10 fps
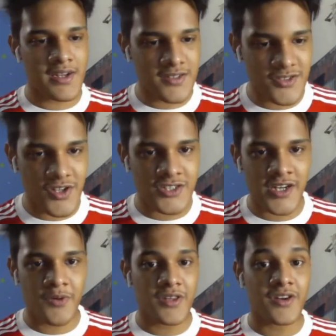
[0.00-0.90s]
Gunnar
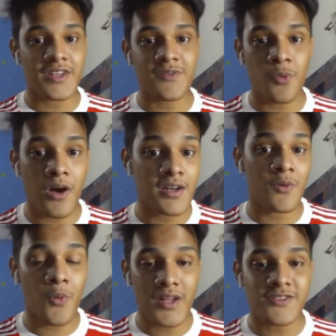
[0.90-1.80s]
Solskjaer whether he
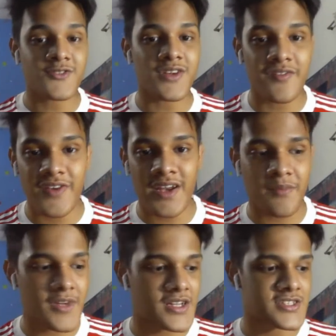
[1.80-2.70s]
wants to give Van de
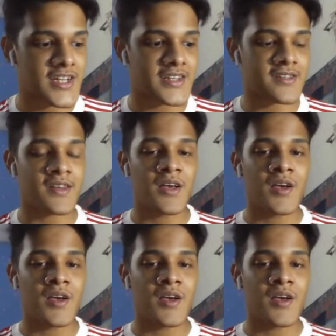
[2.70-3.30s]
Beek a chance.